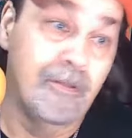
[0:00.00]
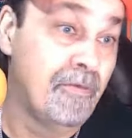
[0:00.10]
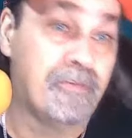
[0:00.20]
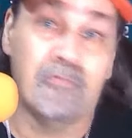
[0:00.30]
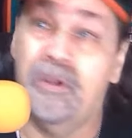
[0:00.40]

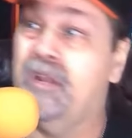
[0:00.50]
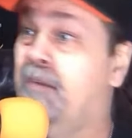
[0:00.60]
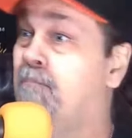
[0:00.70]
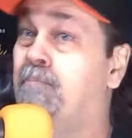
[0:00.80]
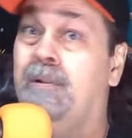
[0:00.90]
Three
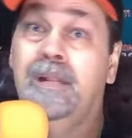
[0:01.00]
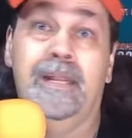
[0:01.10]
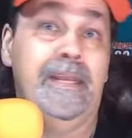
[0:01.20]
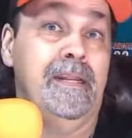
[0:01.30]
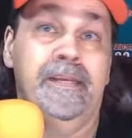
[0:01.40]

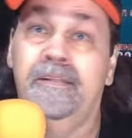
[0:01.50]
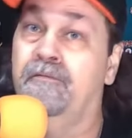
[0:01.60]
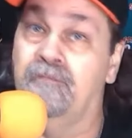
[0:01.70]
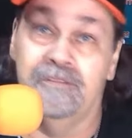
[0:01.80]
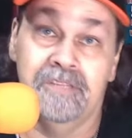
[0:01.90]
completely
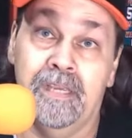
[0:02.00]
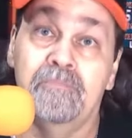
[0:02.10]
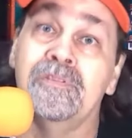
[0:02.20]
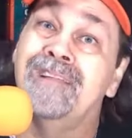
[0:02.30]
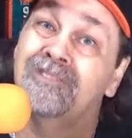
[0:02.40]
different
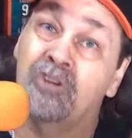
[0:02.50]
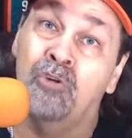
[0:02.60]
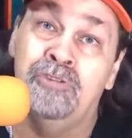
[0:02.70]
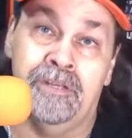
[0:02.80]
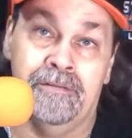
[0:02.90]
teams. That's
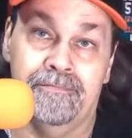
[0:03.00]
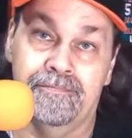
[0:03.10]
coaching.